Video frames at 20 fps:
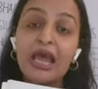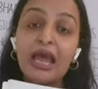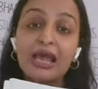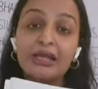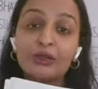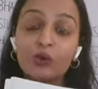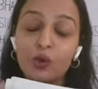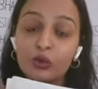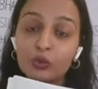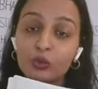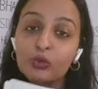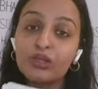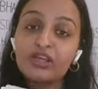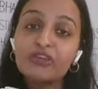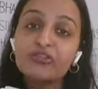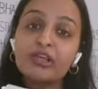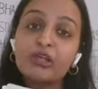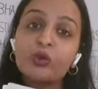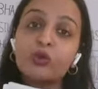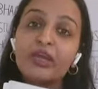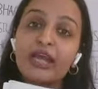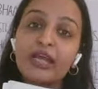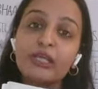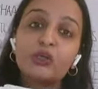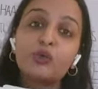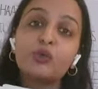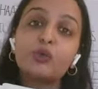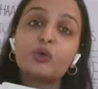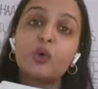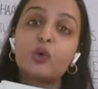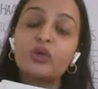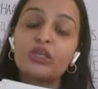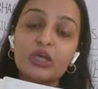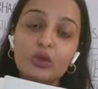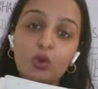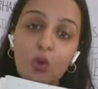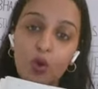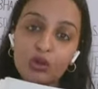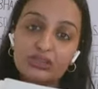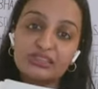And not only will you get to know
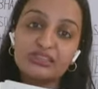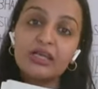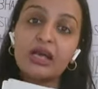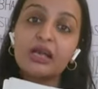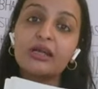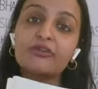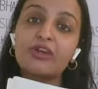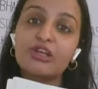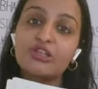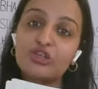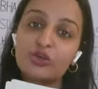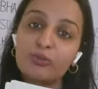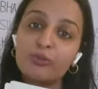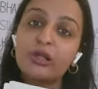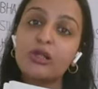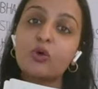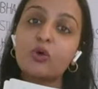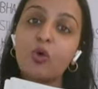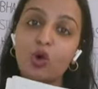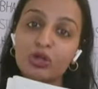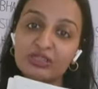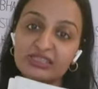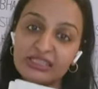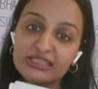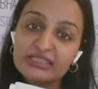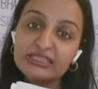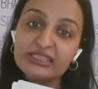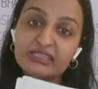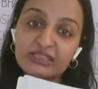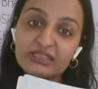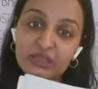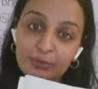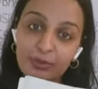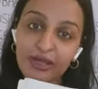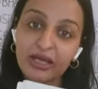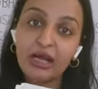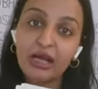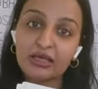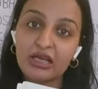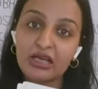ki kaun sa vegetable kaun se season
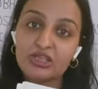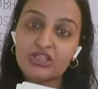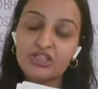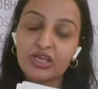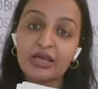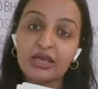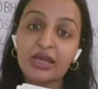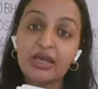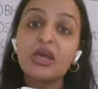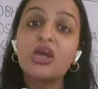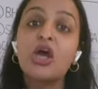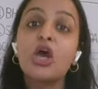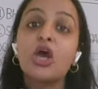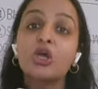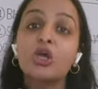mein khana chahiye,